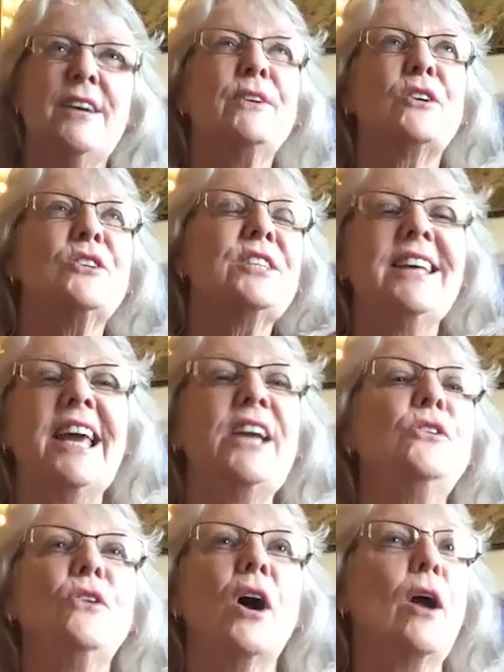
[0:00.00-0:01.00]
because
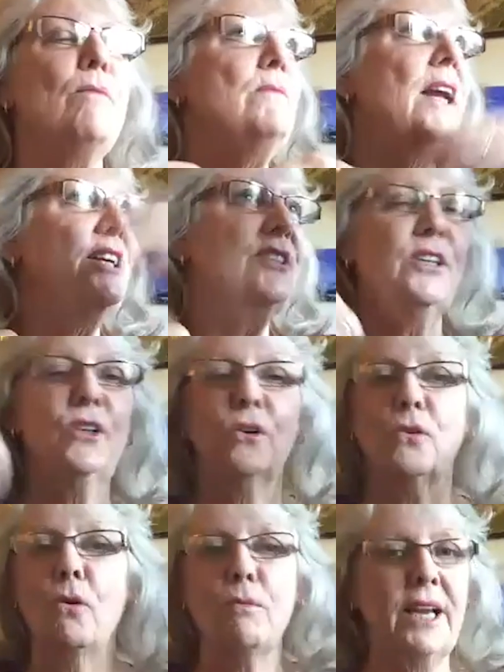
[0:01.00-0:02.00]
then you are mixing your
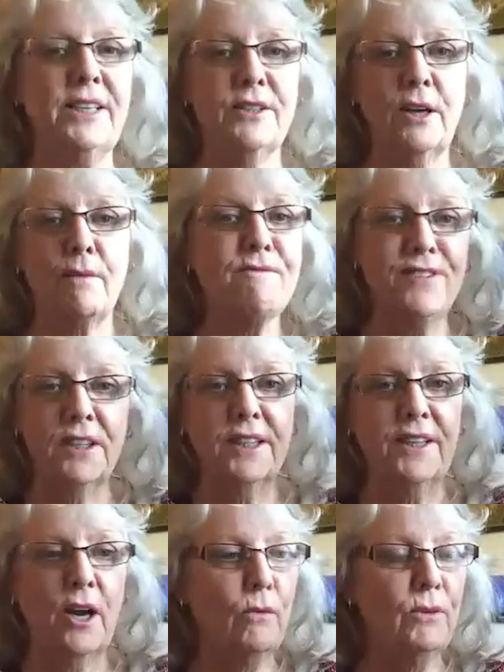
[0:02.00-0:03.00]
whole mind up and
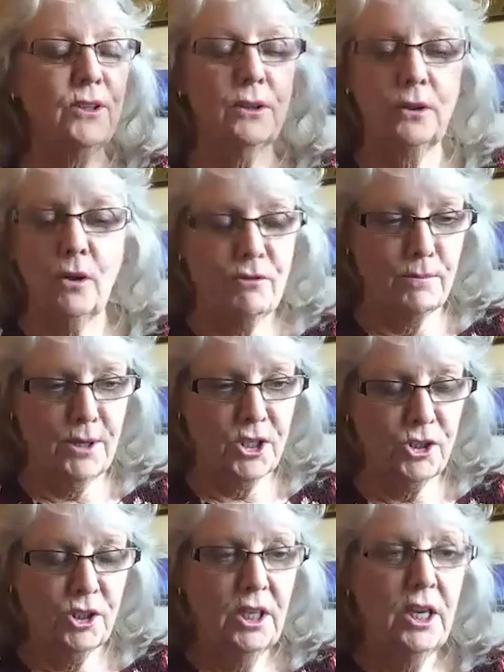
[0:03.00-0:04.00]
filling it up with a lot of
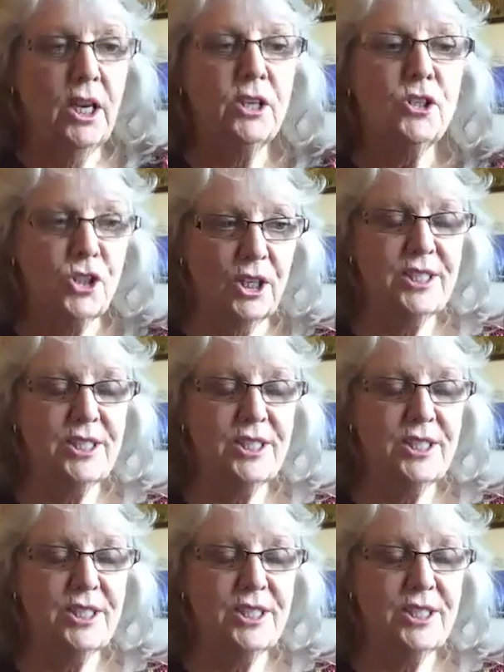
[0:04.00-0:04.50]
rubbish. Yeah.